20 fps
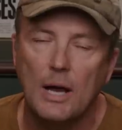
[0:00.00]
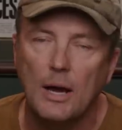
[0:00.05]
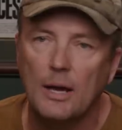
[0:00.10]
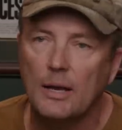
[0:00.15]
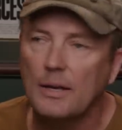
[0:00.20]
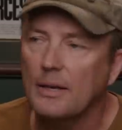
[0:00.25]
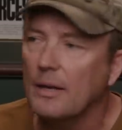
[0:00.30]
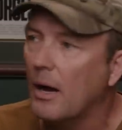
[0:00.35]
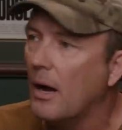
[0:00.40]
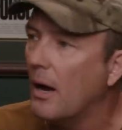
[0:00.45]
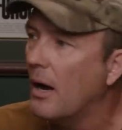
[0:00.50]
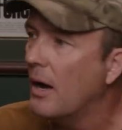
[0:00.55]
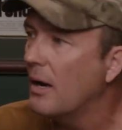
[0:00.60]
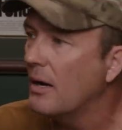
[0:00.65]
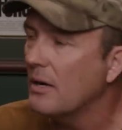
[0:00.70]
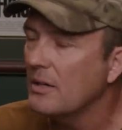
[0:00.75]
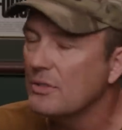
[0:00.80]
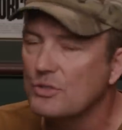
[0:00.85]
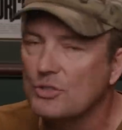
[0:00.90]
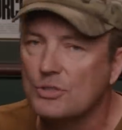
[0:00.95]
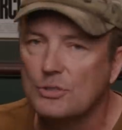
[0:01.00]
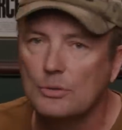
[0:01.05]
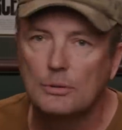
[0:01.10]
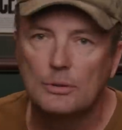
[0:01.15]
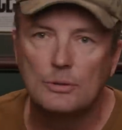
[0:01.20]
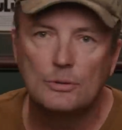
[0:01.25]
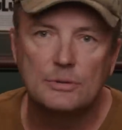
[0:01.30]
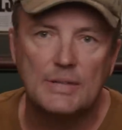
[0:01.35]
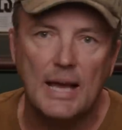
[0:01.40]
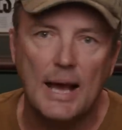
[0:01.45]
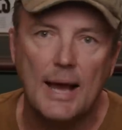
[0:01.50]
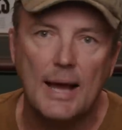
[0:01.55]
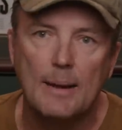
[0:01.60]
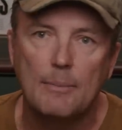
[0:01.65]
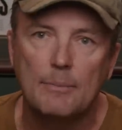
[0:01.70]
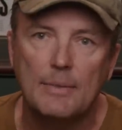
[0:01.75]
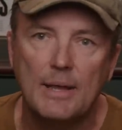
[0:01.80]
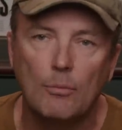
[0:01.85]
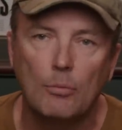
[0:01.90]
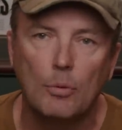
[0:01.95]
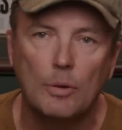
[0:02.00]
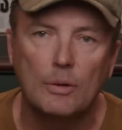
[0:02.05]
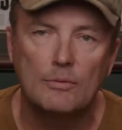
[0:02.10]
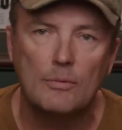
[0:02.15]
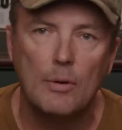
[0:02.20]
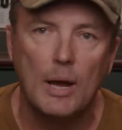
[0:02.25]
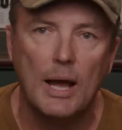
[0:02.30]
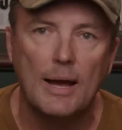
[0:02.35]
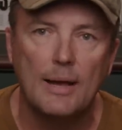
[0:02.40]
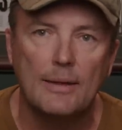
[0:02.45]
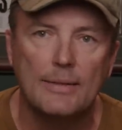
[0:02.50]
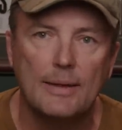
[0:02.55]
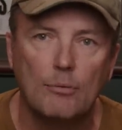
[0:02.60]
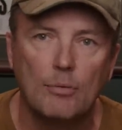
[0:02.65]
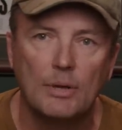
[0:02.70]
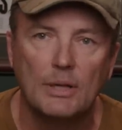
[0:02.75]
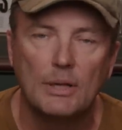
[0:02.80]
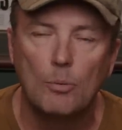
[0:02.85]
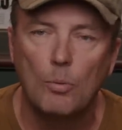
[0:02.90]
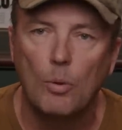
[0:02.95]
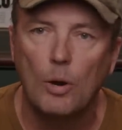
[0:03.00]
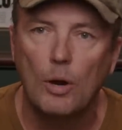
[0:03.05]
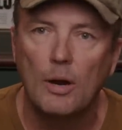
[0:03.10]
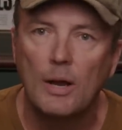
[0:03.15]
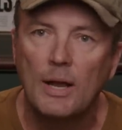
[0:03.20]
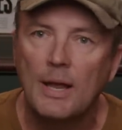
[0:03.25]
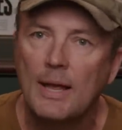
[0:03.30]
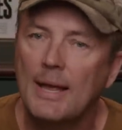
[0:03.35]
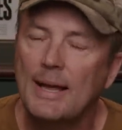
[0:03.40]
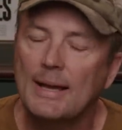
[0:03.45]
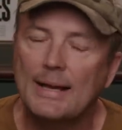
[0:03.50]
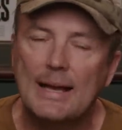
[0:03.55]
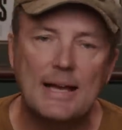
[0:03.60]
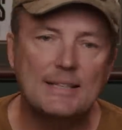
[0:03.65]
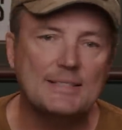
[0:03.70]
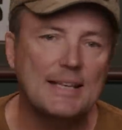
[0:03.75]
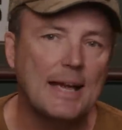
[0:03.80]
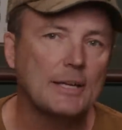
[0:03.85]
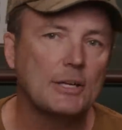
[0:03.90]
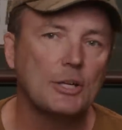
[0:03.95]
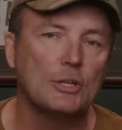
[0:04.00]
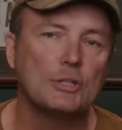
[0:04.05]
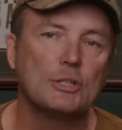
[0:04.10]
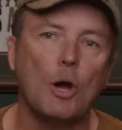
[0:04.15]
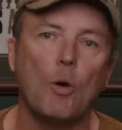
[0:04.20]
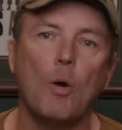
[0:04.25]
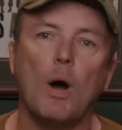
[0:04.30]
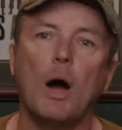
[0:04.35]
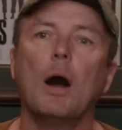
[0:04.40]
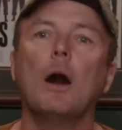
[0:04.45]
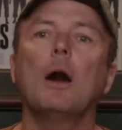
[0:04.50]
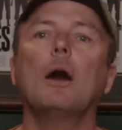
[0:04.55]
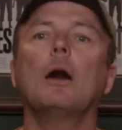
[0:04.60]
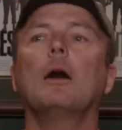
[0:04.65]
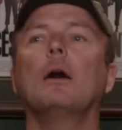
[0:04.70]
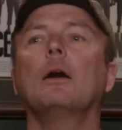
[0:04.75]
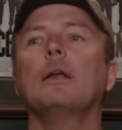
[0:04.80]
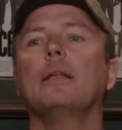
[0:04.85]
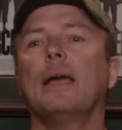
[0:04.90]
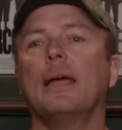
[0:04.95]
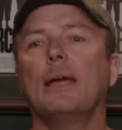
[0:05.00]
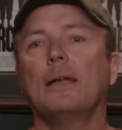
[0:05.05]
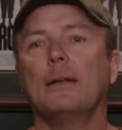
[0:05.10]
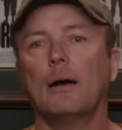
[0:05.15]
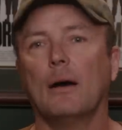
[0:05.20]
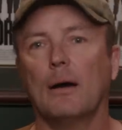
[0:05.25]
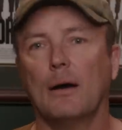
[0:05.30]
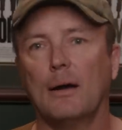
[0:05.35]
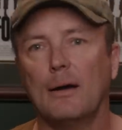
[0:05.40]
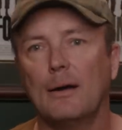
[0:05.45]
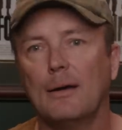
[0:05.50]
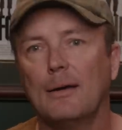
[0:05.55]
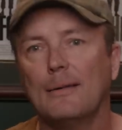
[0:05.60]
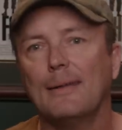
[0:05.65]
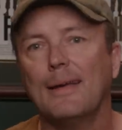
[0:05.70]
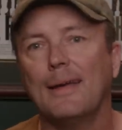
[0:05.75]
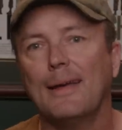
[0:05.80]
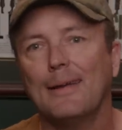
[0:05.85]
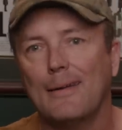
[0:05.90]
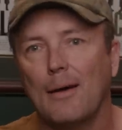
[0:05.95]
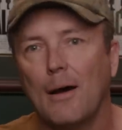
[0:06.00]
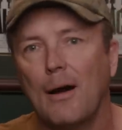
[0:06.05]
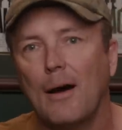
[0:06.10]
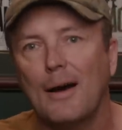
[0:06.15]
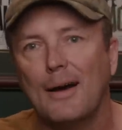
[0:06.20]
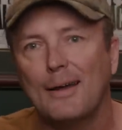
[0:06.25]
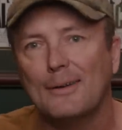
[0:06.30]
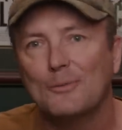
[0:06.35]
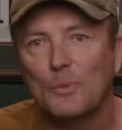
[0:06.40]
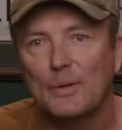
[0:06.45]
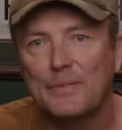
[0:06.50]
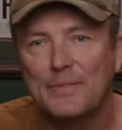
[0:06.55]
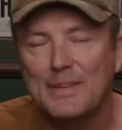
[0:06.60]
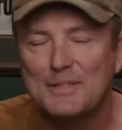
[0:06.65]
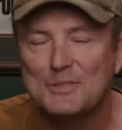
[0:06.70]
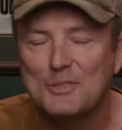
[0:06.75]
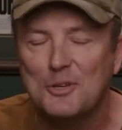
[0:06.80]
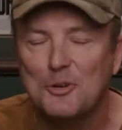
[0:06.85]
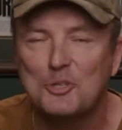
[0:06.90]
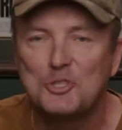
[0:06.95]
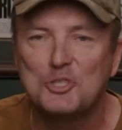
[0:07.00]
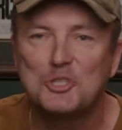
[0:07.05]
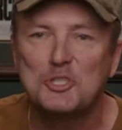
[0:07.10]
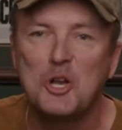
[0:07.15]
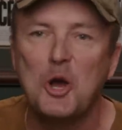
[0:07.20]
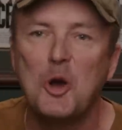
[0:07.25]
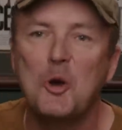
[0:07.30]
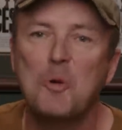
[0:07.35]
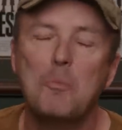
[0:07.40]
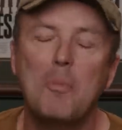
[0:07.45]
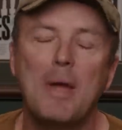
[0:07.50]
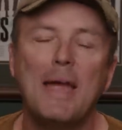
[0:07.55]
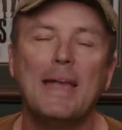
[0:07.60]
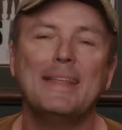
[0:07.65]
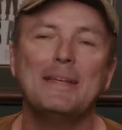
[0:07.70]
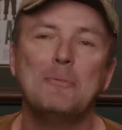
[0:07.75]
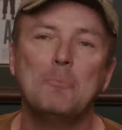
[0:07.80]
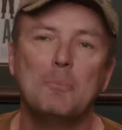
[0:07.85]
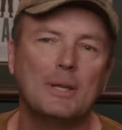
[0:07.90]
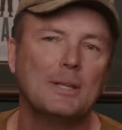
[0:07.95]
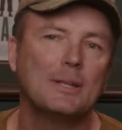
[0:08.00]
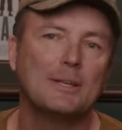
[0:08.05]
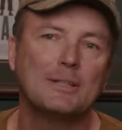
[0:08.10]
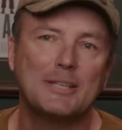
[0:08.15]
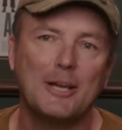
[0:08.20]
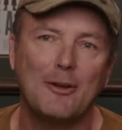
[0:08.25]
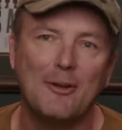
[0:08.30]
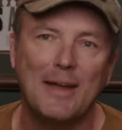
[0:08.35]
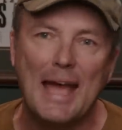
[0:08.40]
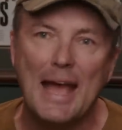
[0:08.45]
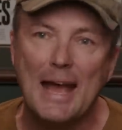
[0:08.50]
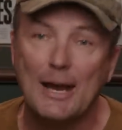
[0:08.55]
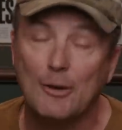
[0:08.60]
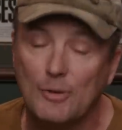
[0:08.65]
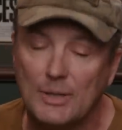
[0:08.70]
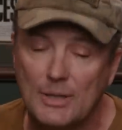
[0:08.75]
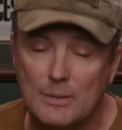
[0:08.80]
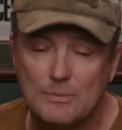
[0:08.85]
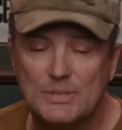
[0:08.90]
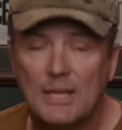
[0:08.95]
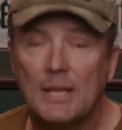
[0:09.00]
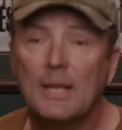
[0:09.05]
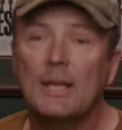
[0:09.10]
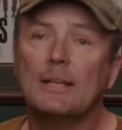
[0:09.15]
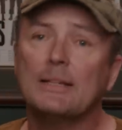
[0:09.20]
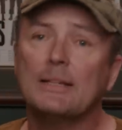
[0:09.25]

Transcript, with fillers: done on Zulu time. They were, uh, they really were. Guys, I could go on and on and on with this. There are so many military acronyms.